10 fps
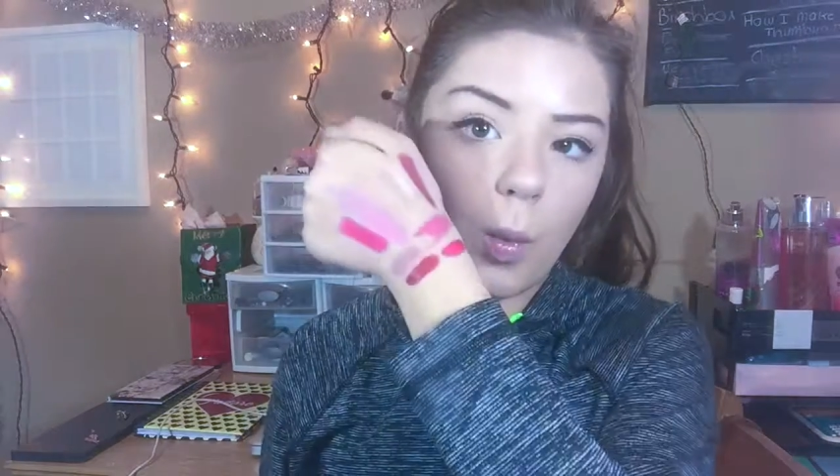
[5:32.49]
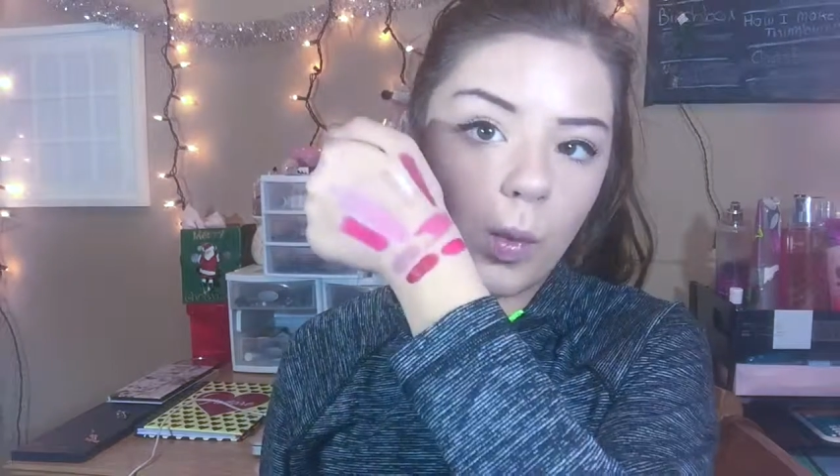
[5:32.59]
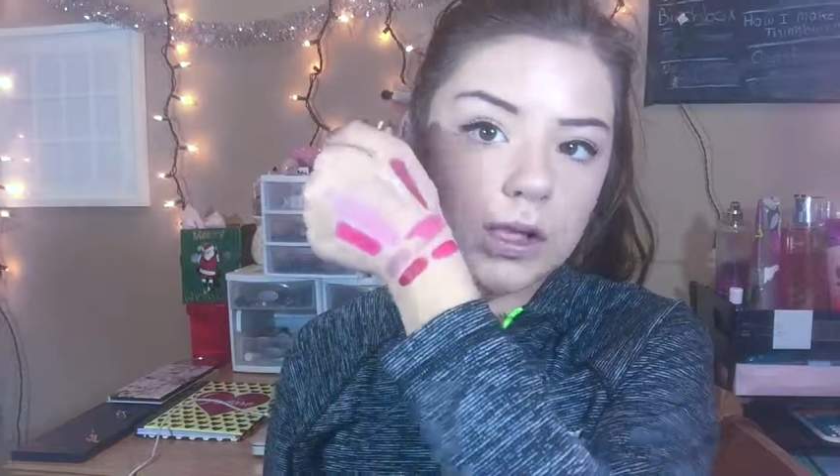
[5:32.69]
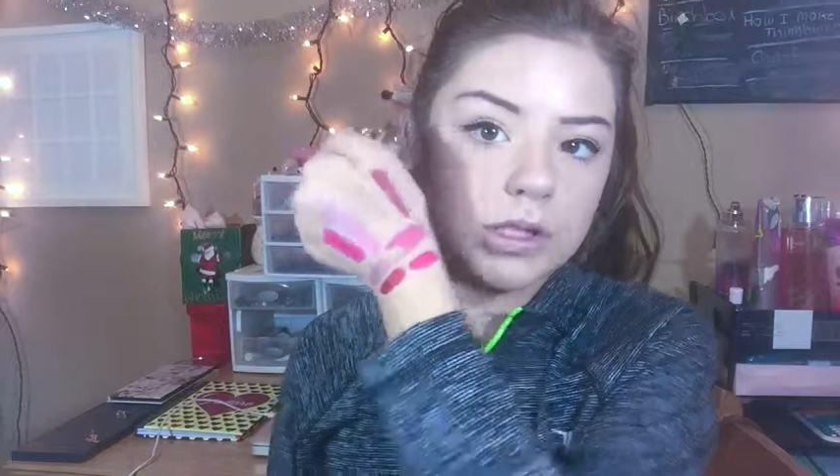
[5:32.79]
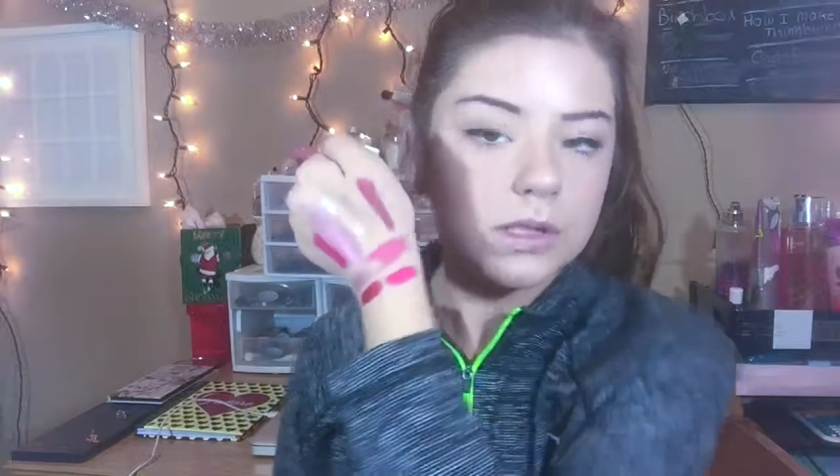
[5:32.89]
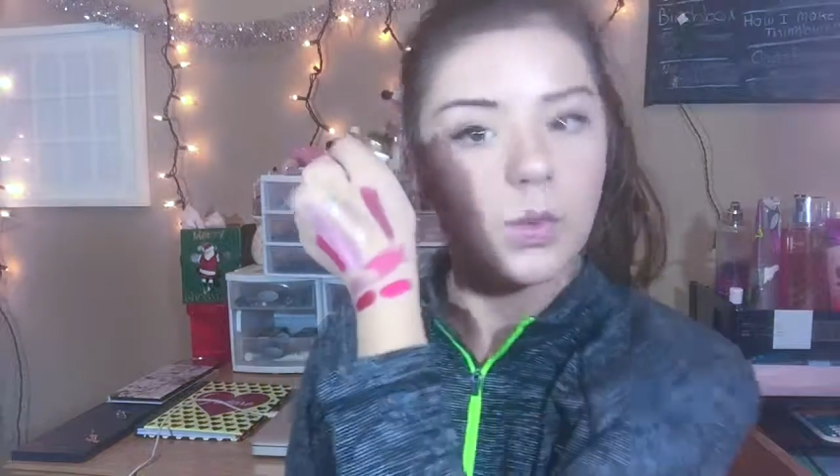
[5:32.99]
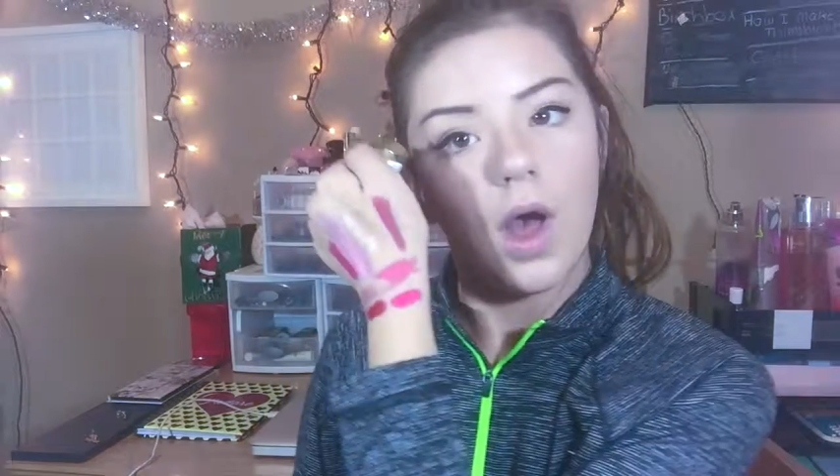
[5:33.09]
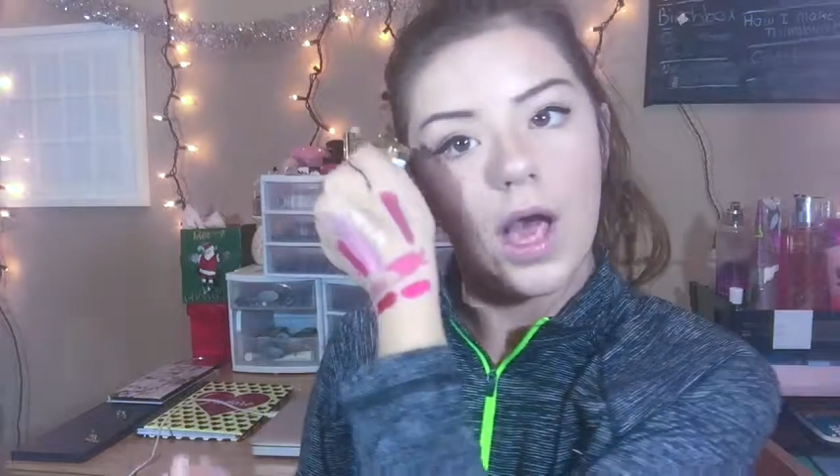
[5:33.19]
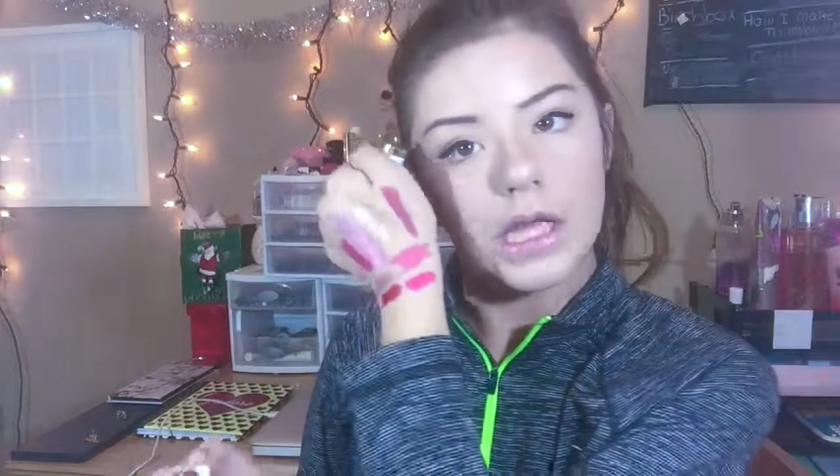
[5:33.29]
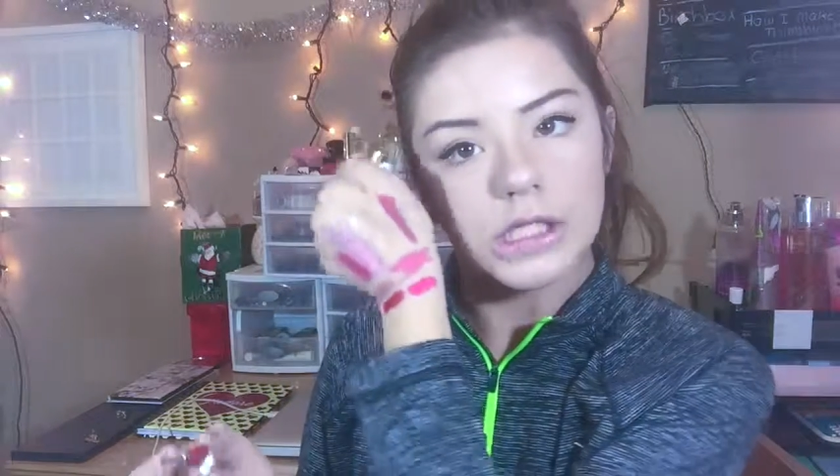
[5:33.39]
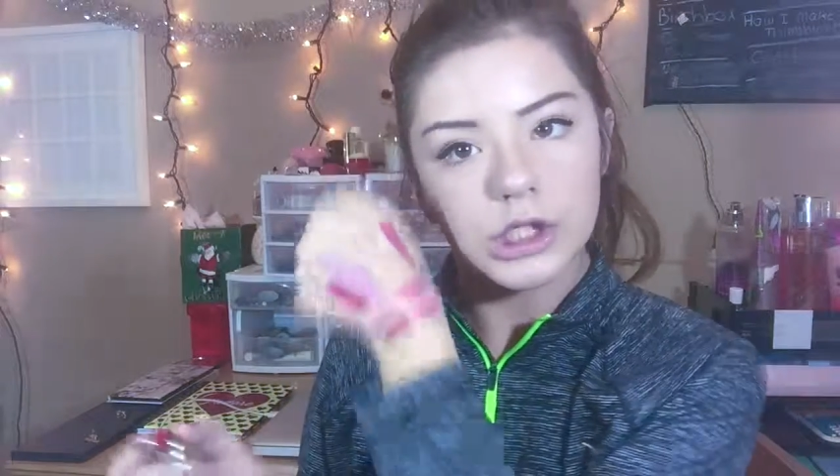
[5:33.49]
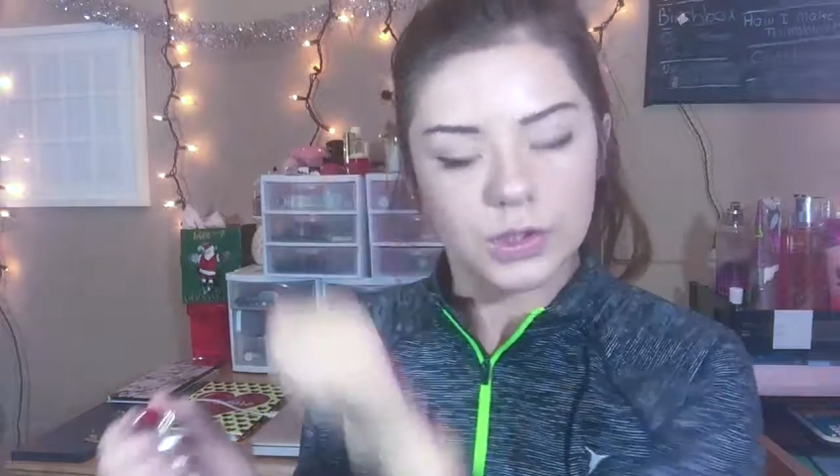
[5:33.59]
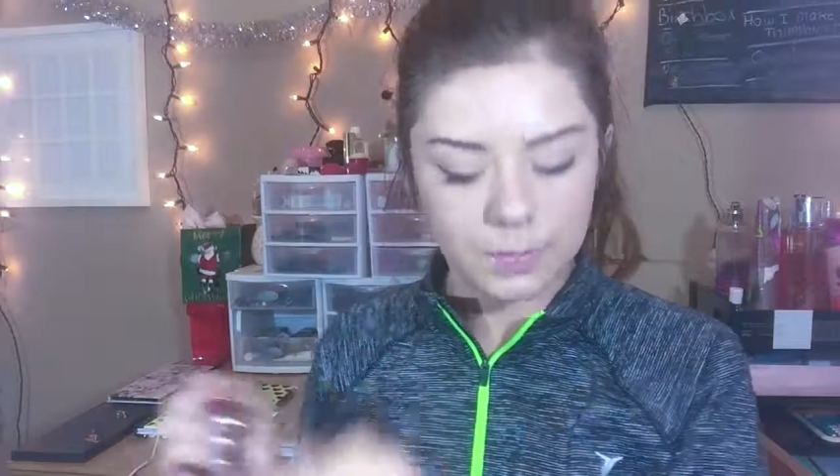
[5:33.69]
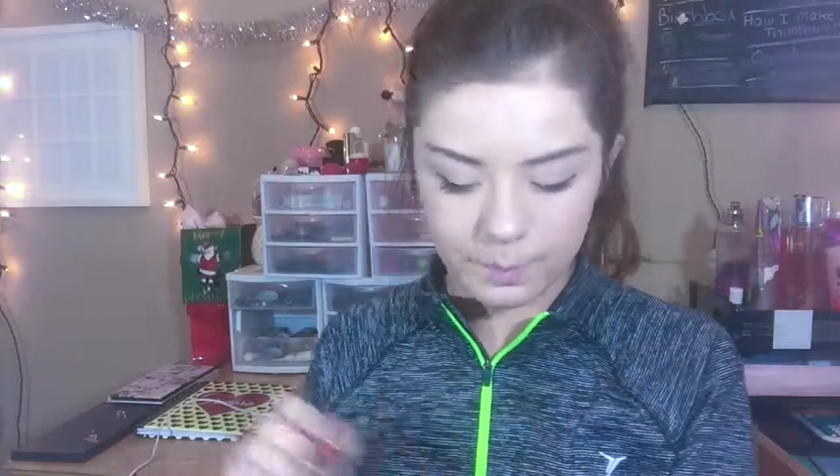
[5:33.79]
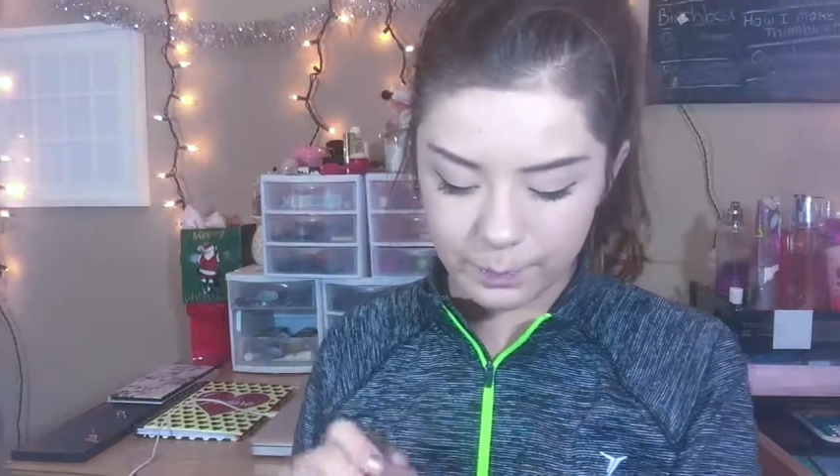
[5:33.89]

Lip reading: One swatch.